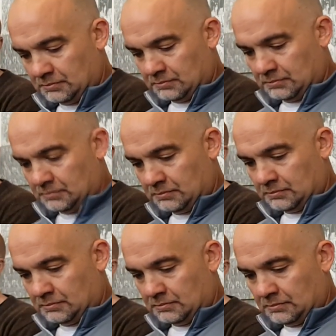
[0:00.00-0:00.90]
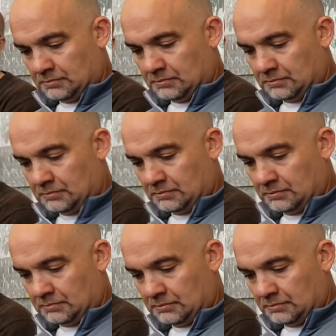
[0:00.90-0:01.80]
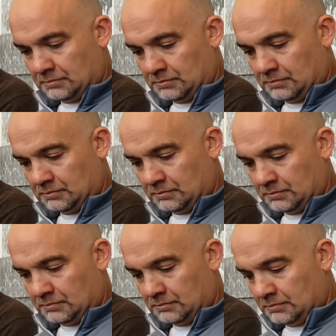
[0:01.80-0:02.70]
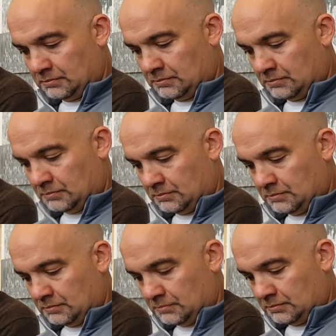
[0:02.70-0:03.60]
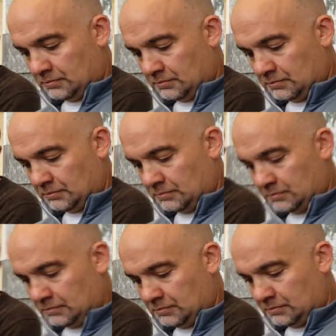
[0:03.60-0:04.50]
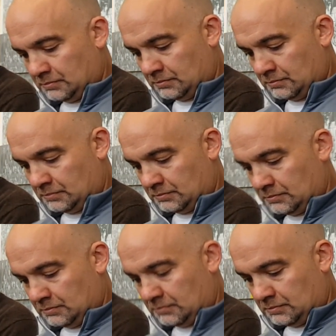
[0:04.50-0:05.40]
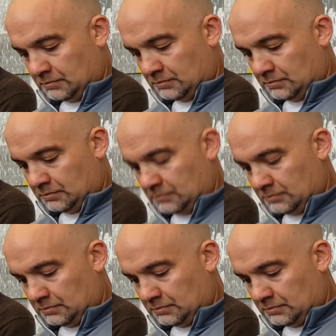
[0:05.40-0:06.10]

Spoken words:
(not speaking)